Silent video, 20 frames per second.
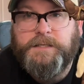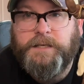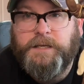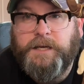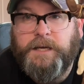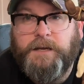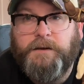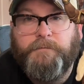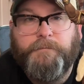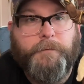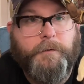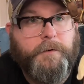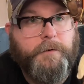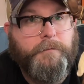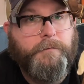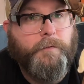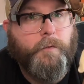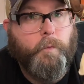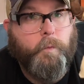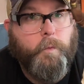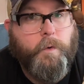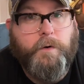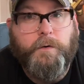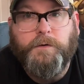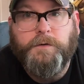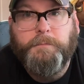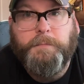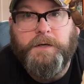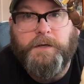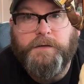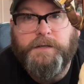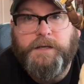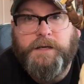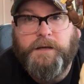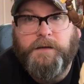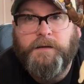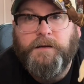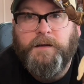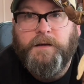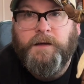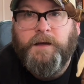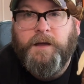again, for world building,